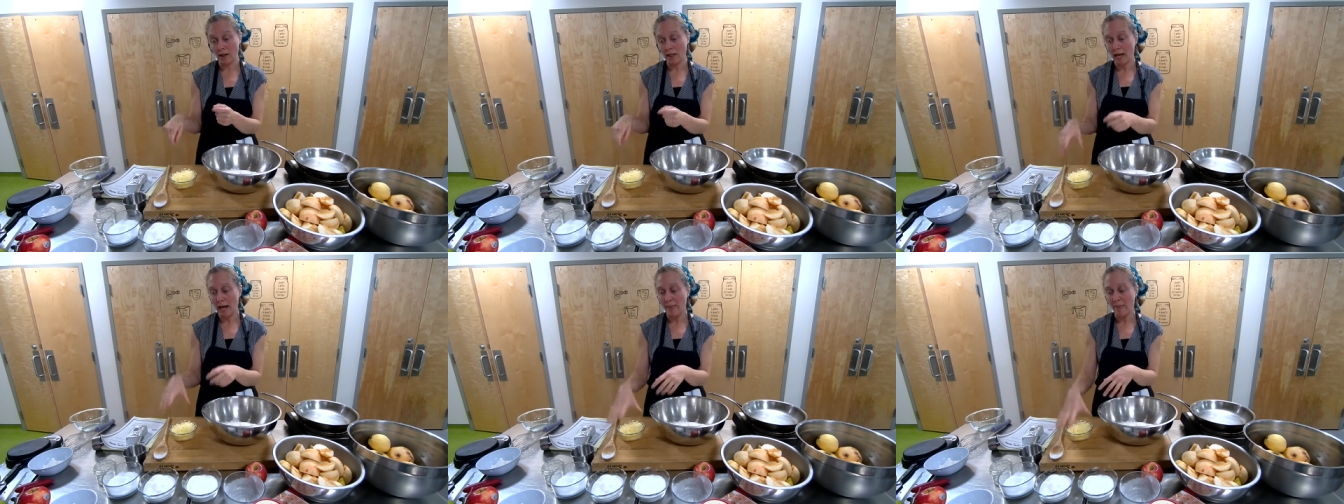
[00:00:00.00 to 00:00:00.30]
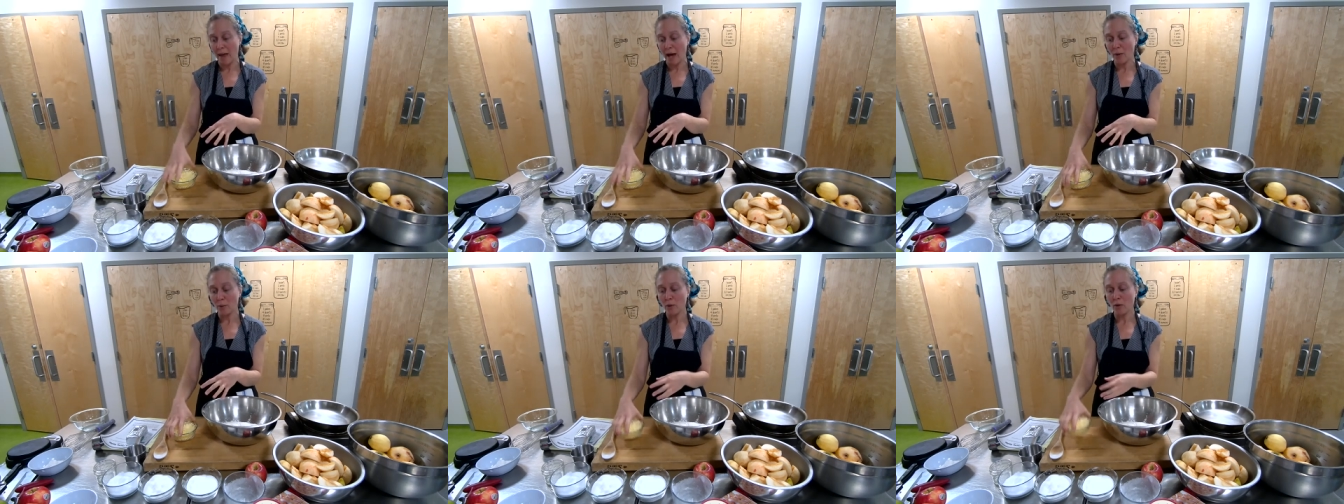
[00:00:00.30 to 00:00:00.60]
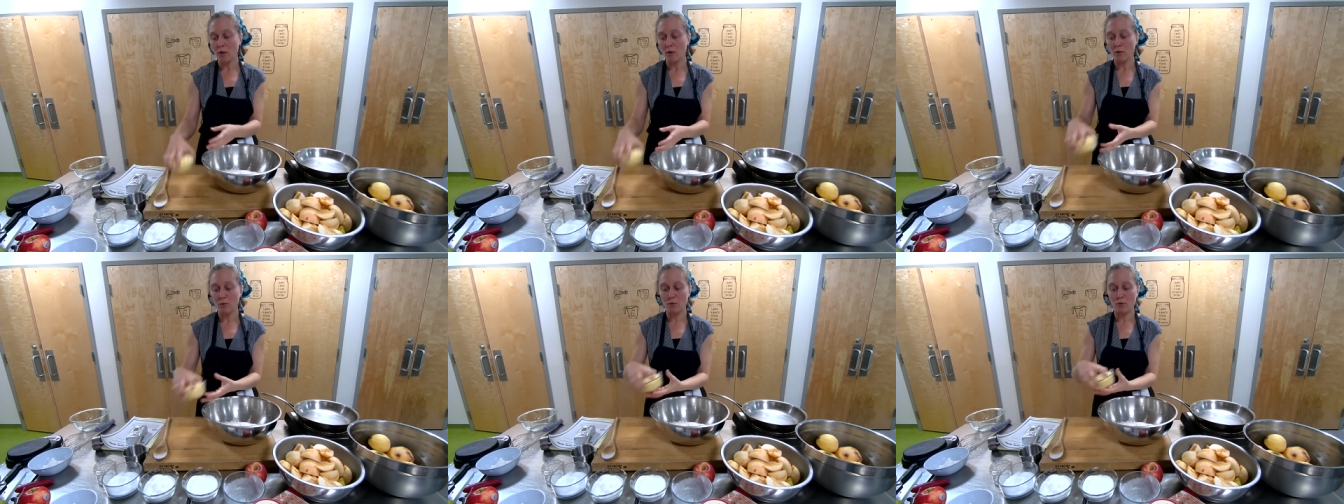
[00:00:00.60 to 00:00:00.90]
And that
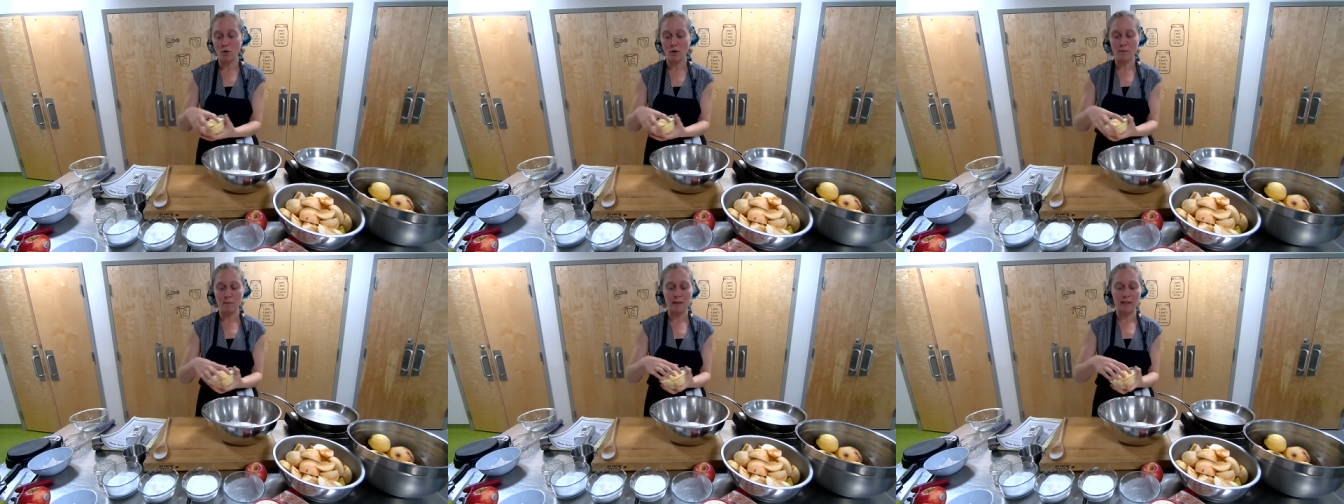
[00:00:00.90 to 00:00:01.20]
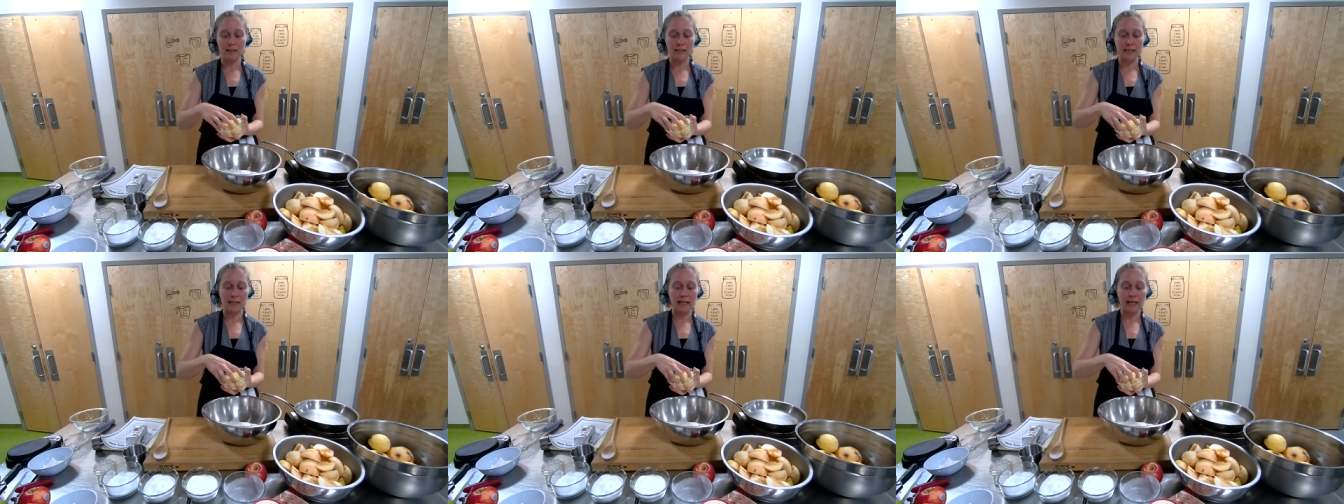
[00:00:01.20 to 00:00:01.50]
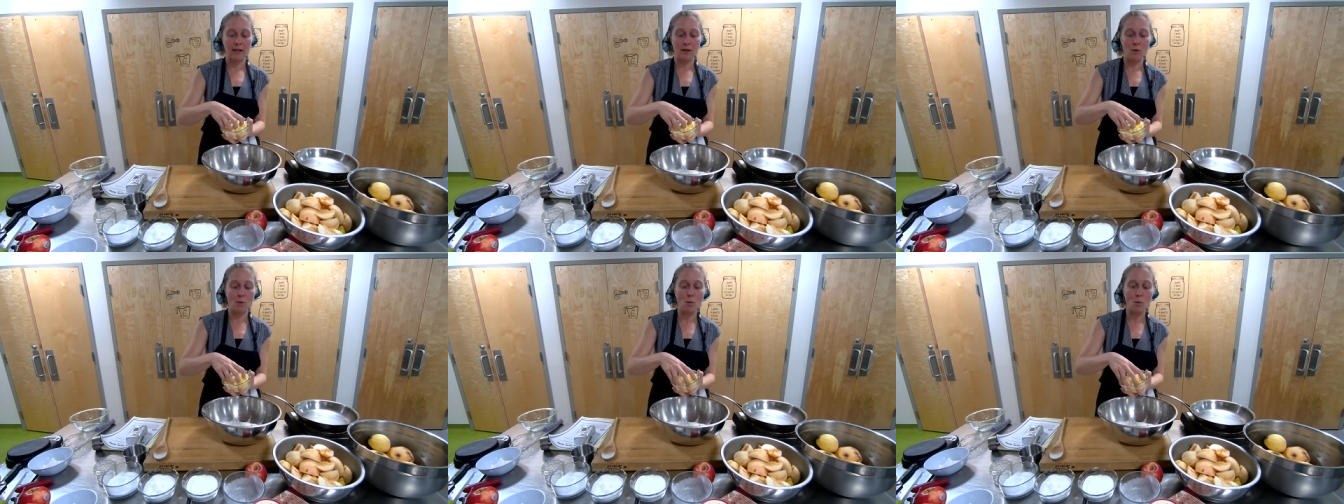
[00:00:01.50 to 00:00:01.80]
will form these like
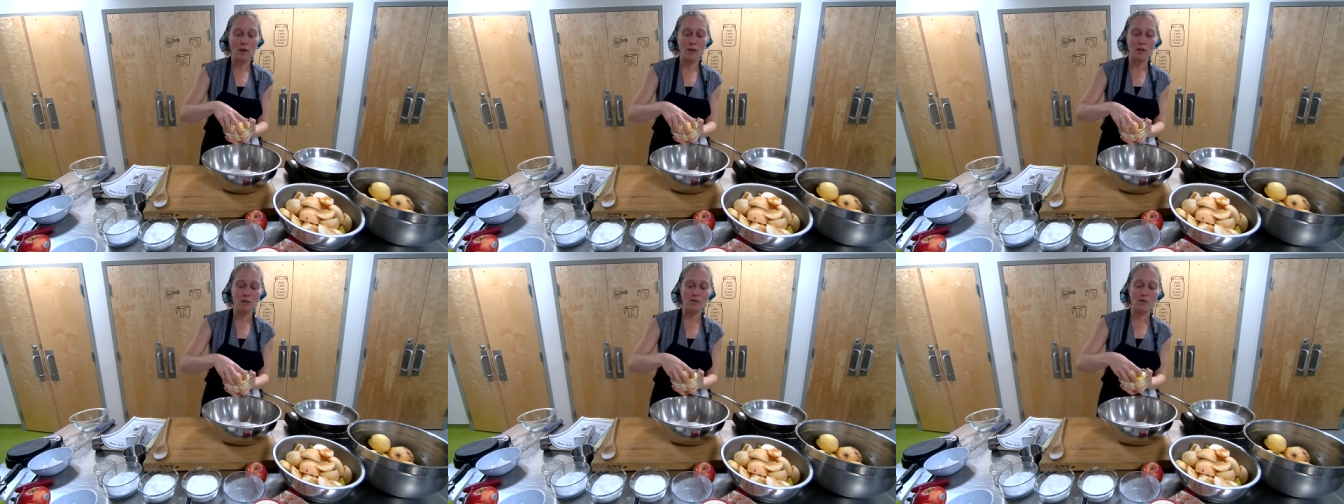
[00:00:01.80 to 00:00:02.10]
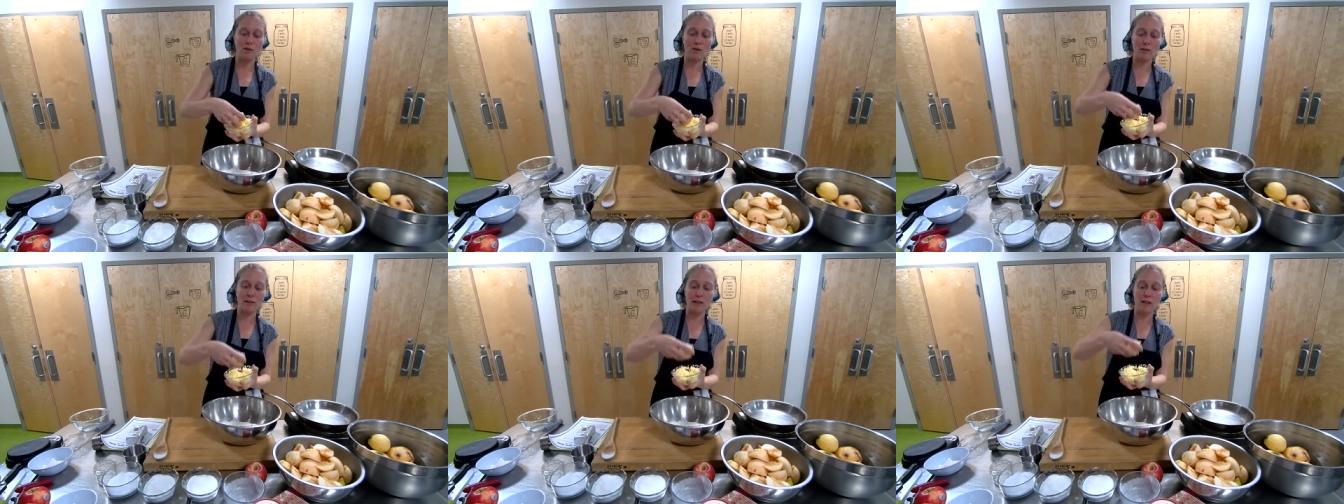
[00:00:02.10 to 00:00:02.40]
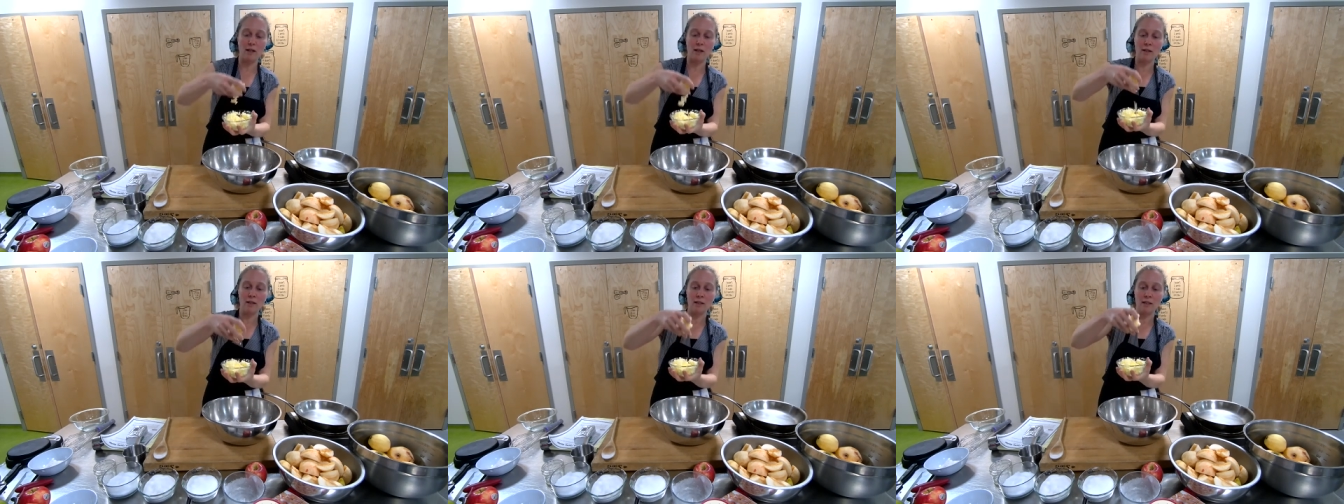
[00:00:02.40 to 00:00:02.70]
wonderful
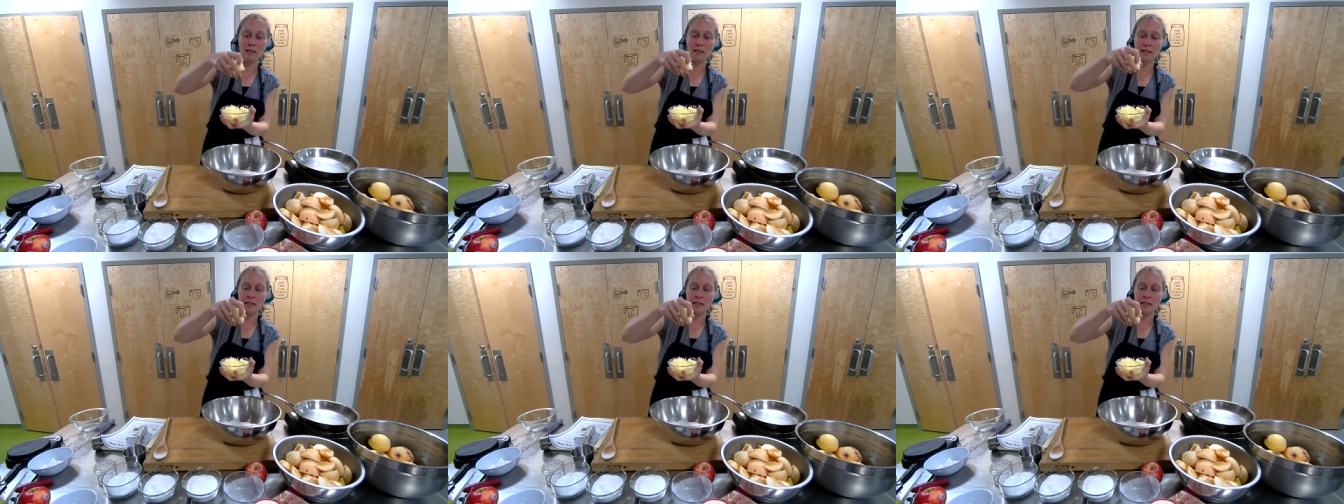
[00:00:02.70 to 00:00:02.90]
little